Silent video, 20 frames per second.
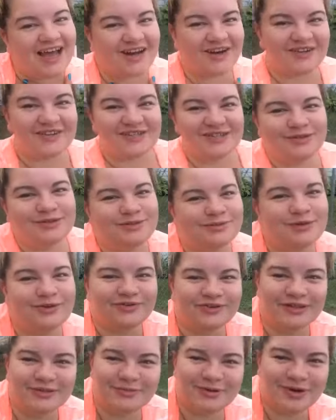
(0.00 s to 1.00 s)
I know this seems to be a
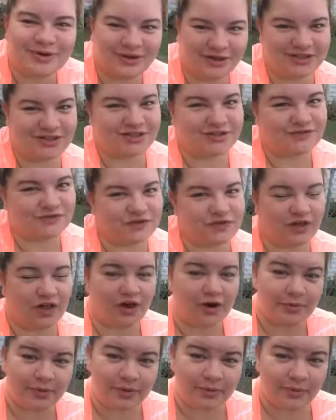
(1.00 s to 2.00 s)
really big question for a
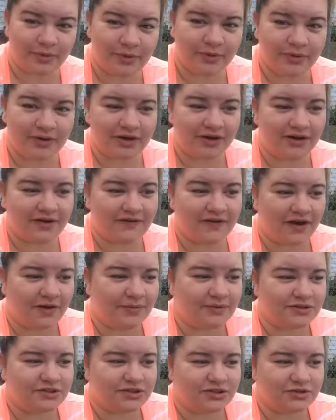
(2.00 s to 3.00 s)
lot of people of how
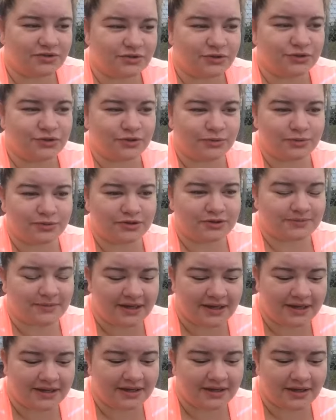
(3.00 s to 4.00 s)
much do YouTubers
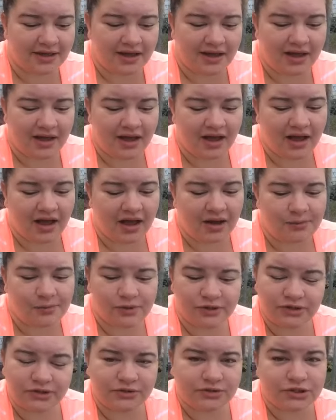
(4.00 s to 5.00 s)
make, um,
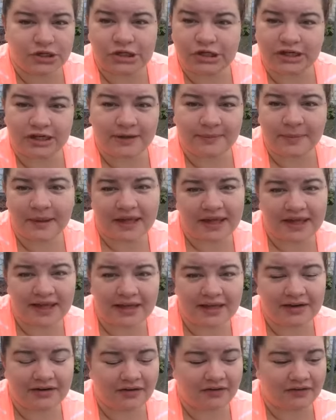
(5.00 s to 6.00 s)
when do you start getting
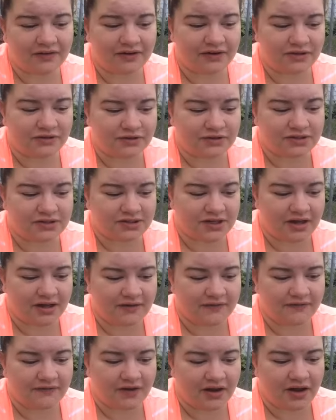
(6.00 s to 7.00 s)
paid, all that other stuff.